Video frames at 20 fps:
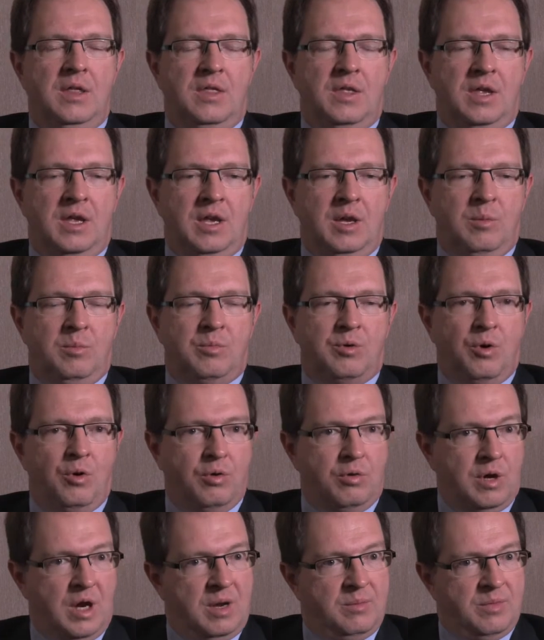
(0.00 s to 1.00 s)
the
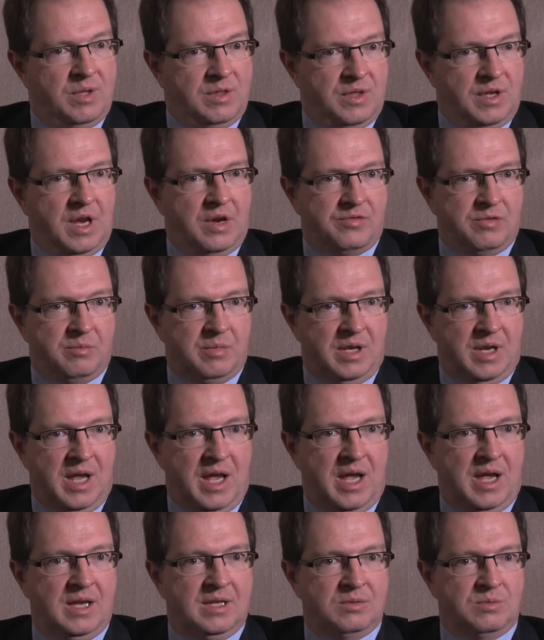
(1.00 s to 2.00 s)
program that the government
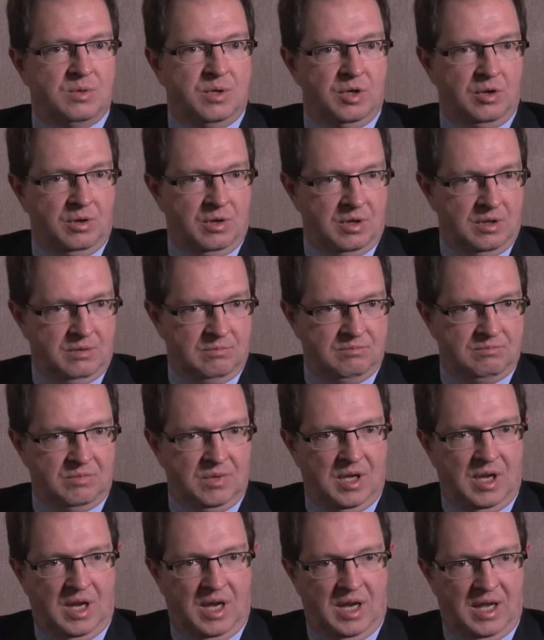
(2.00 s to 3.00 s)
has where you can
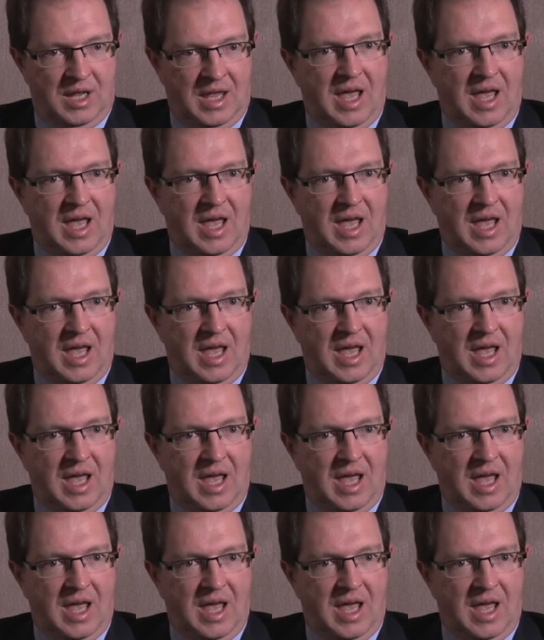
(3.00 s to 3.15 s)
uh,